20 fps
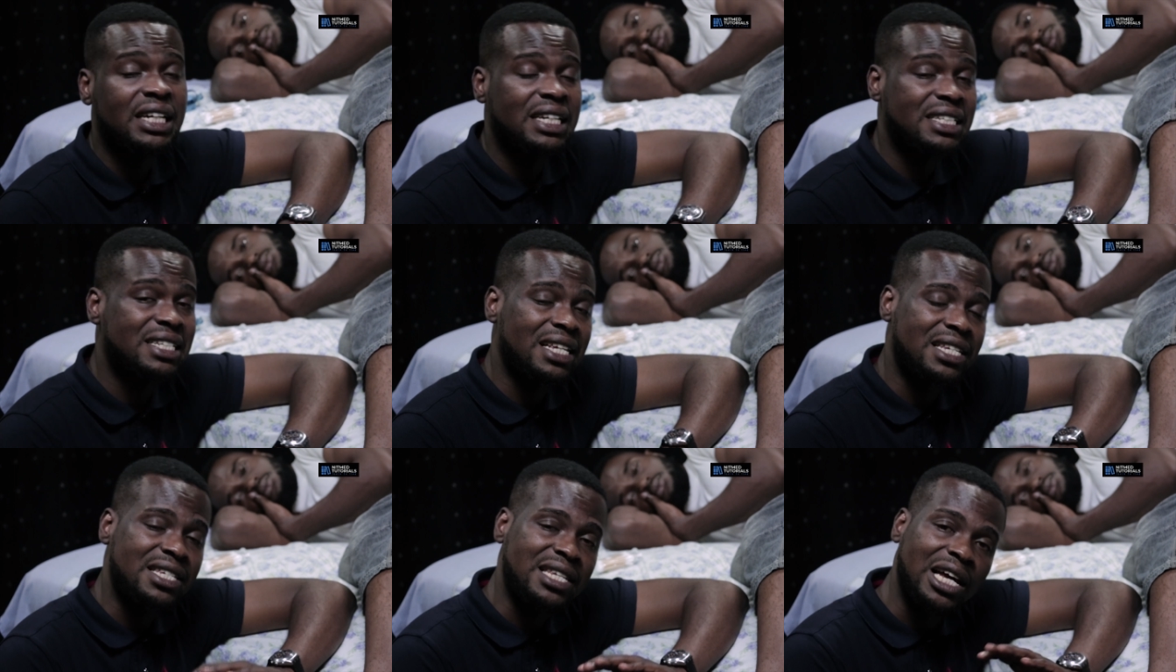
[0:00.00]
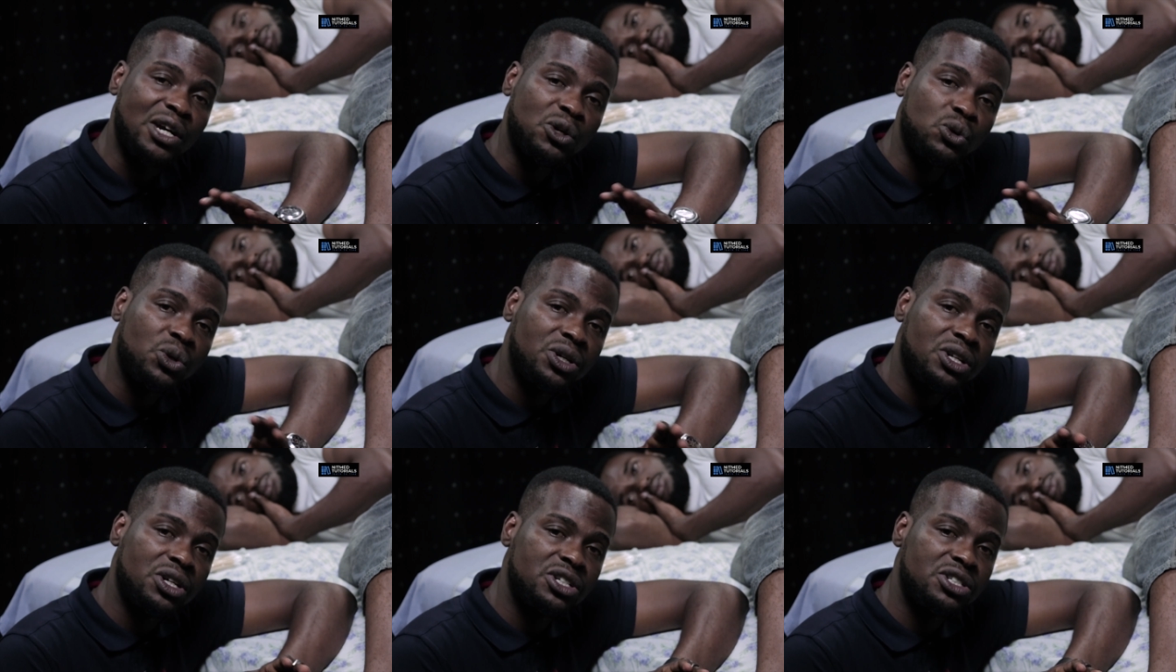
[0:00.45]
is it a
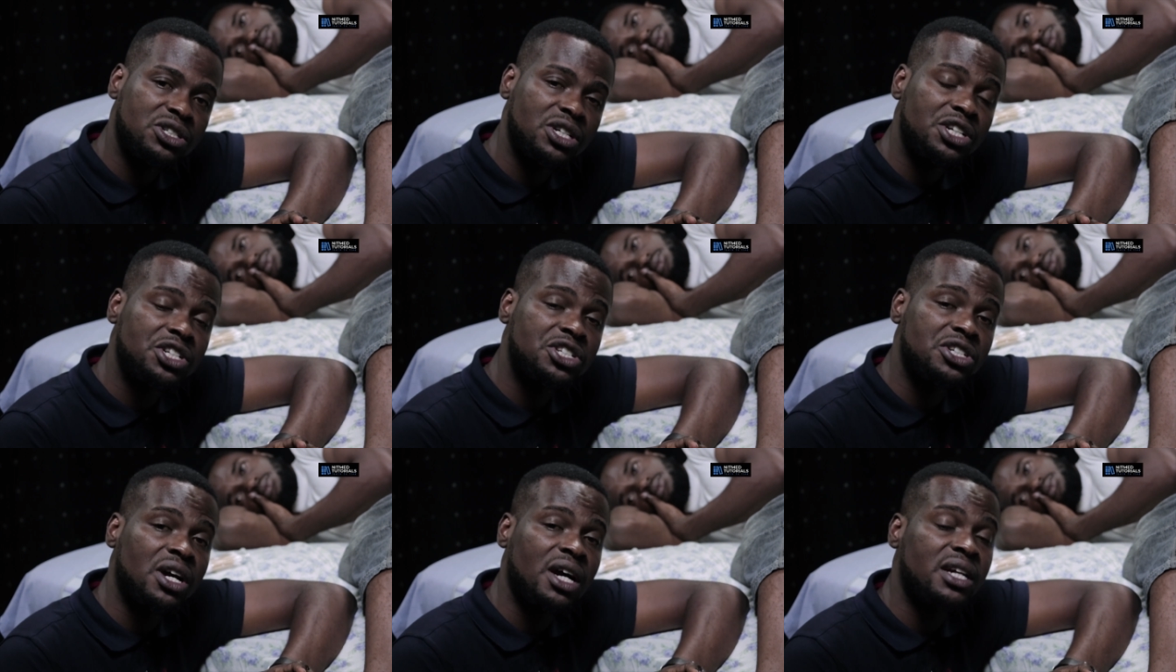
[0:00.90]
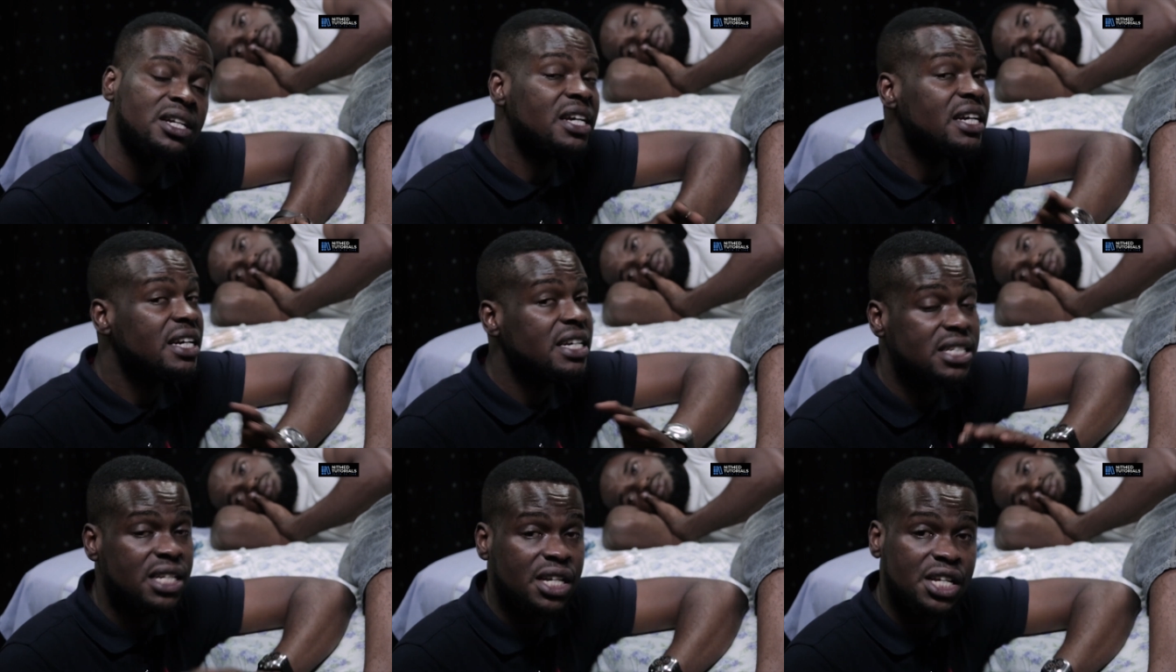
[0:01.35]
sanguineous discharge,
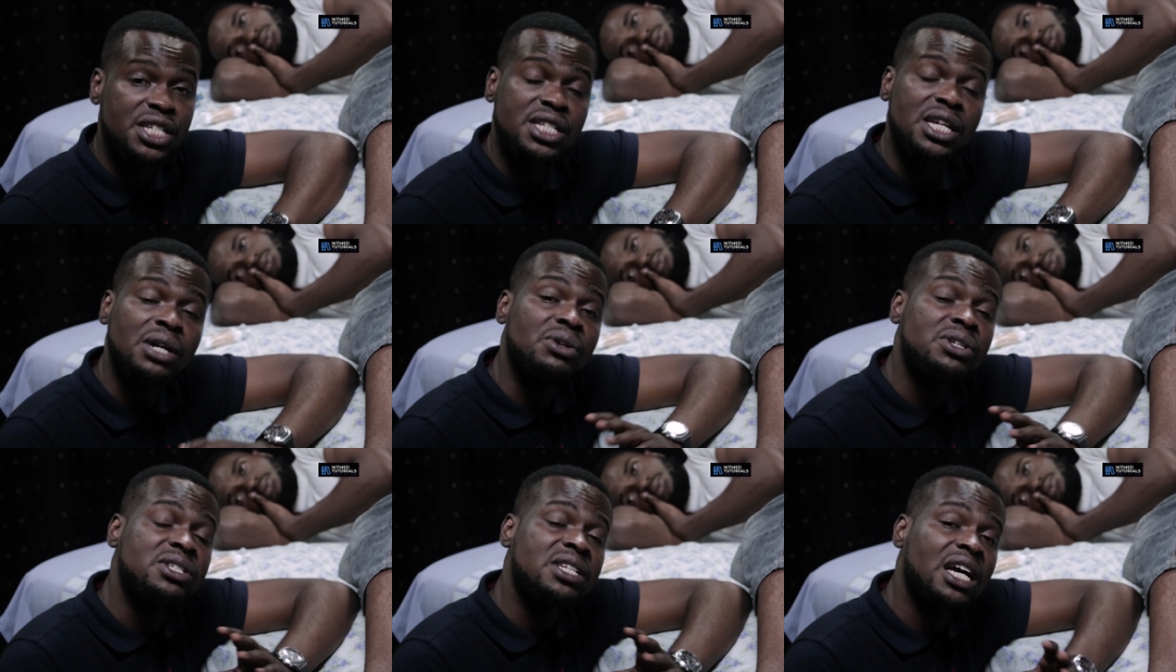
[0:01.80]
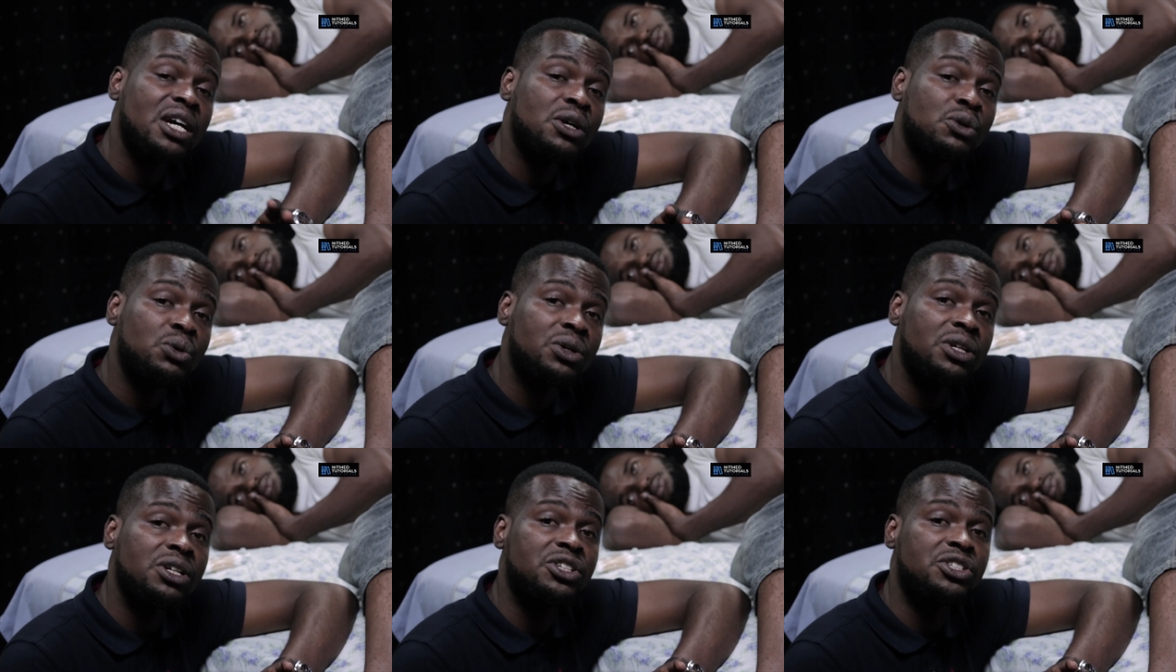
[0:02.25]
is it a
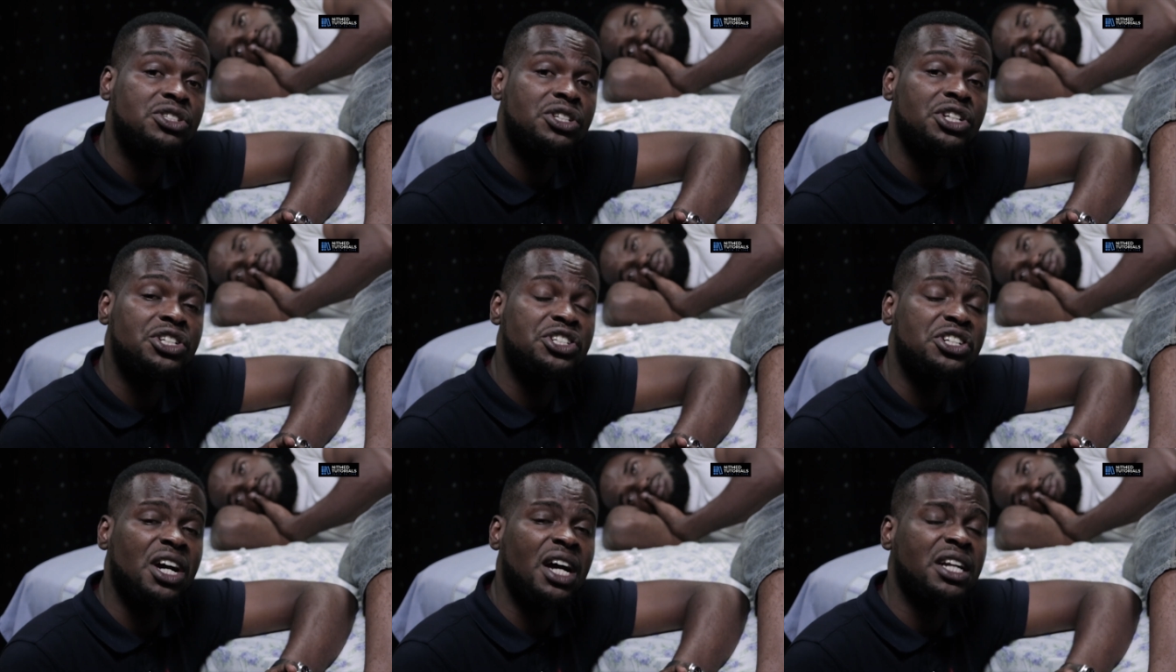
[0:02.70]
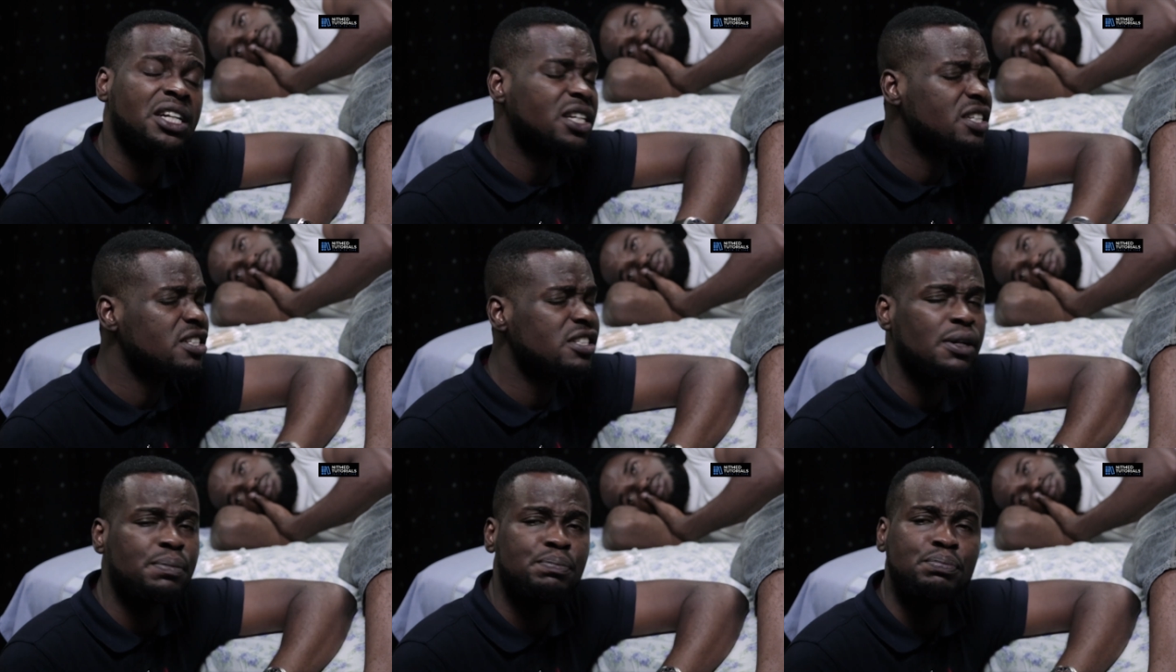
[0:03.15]
serosanguineous discharge,
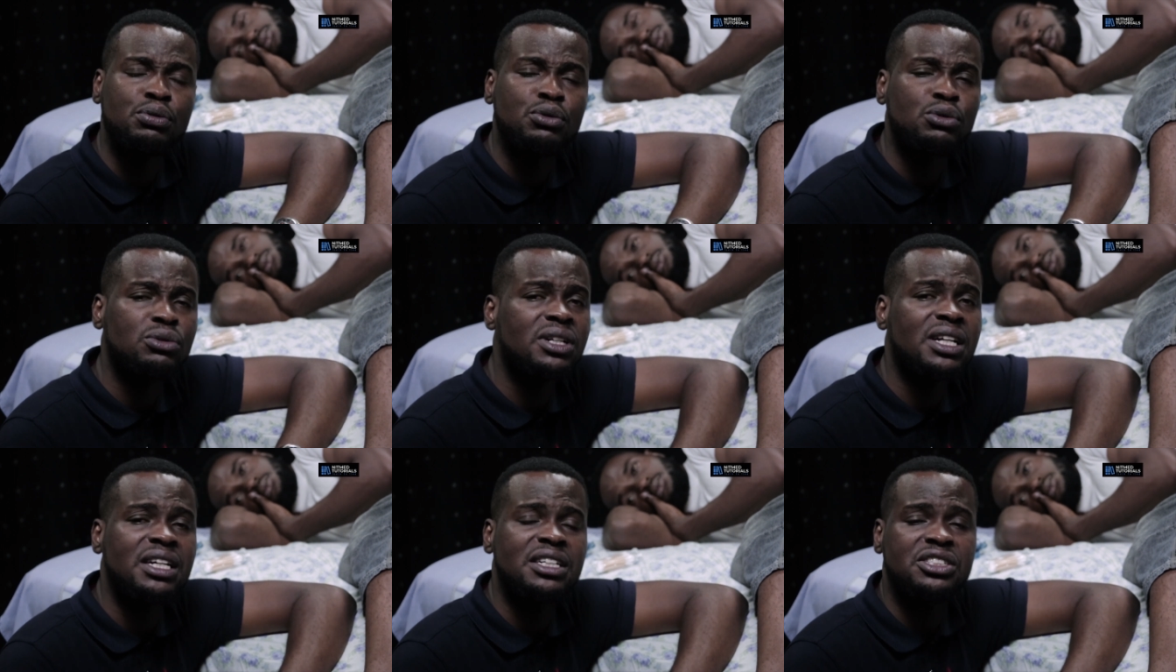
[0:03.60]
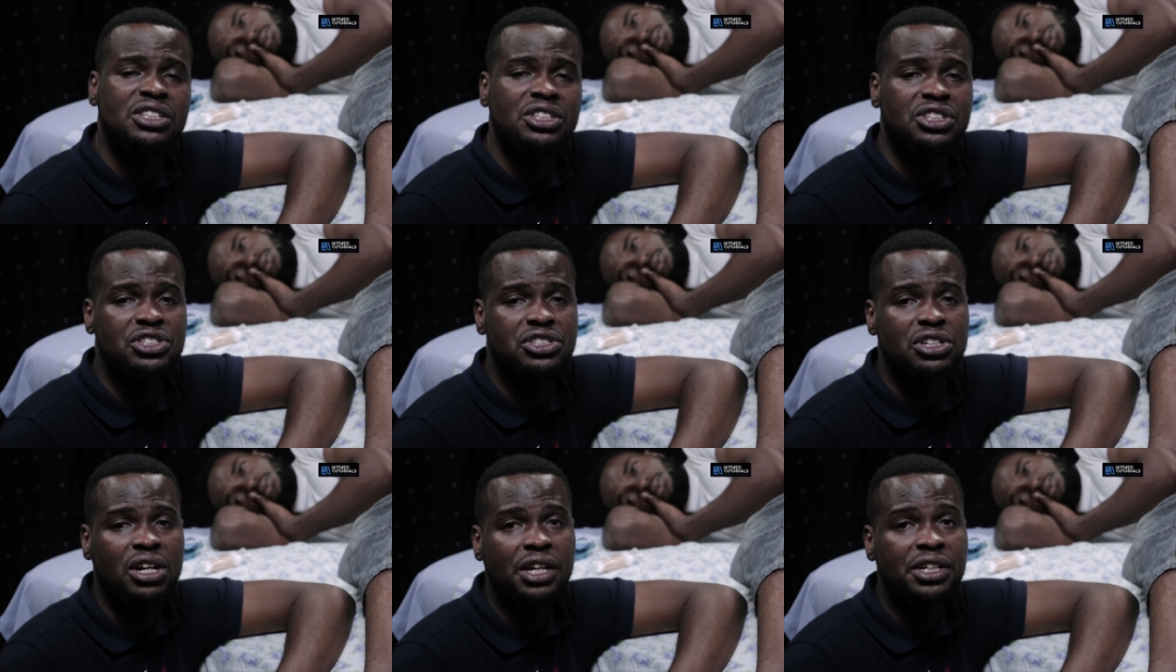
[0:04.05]
is it a purulent
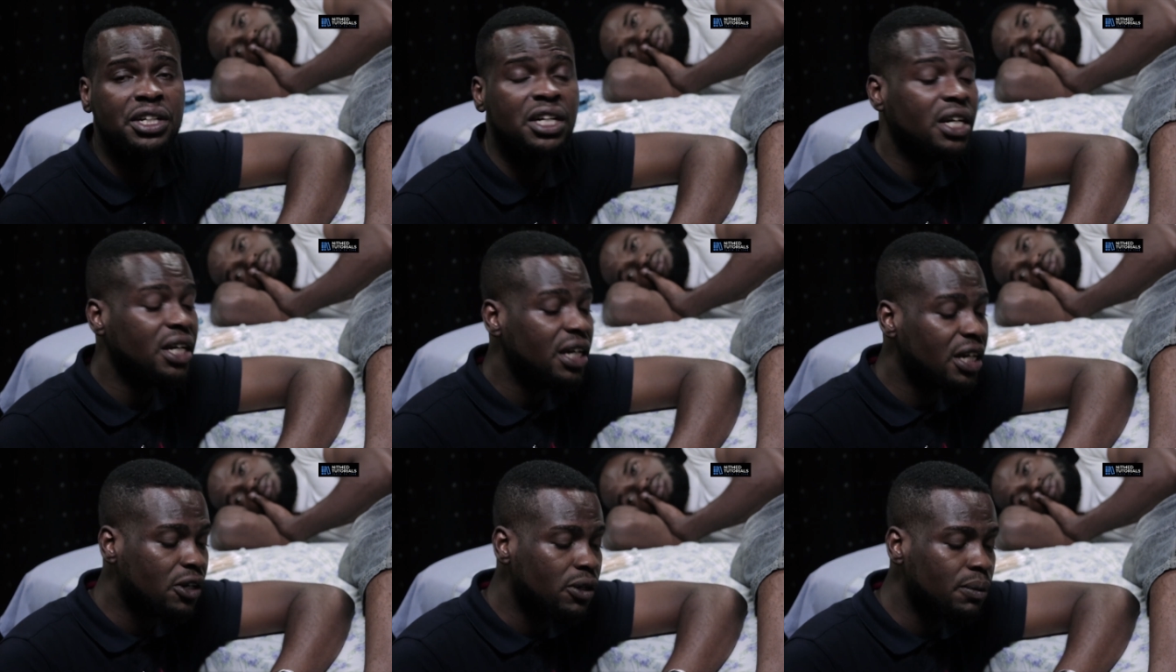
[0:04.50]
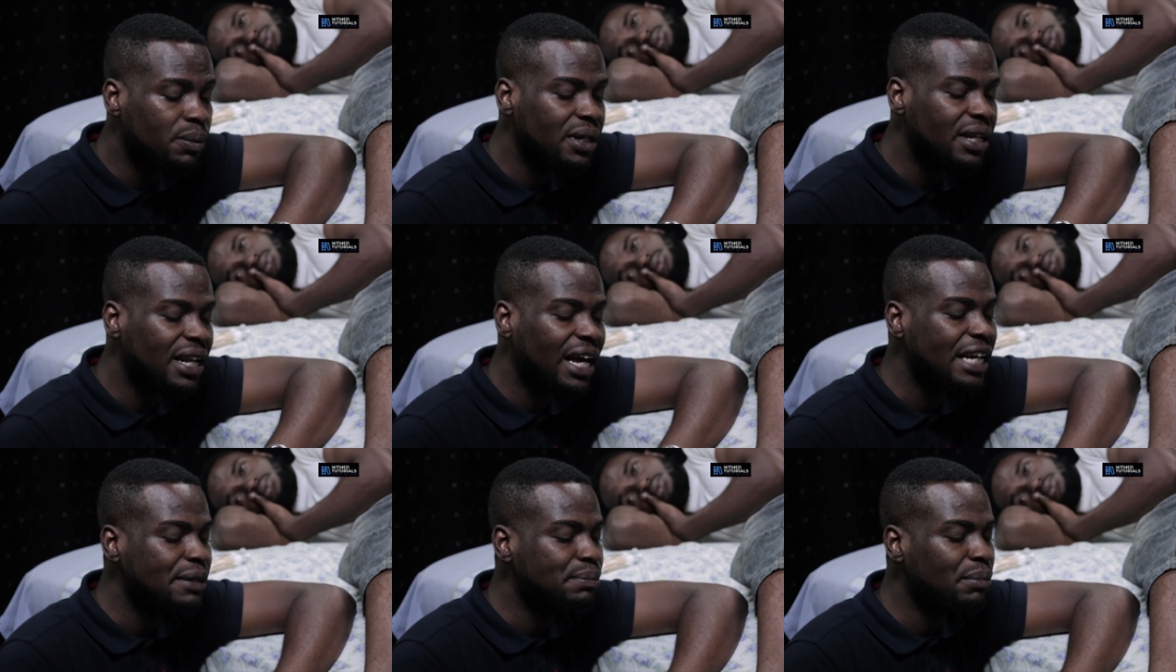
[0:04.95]
discharge? It could be
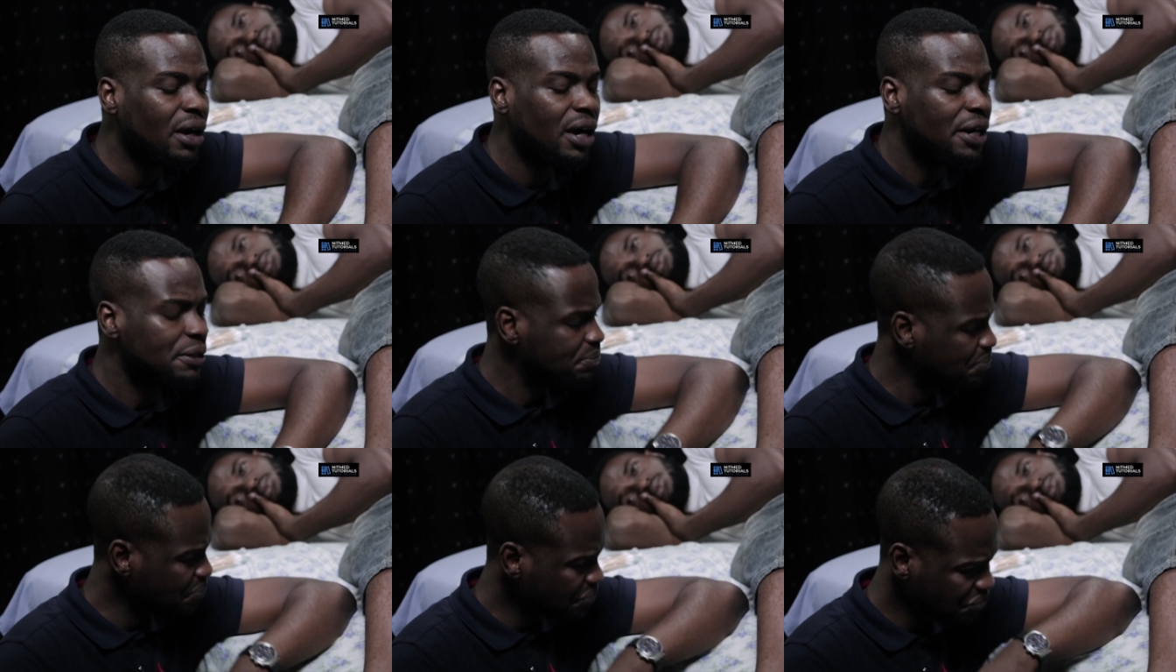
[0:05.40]
lined by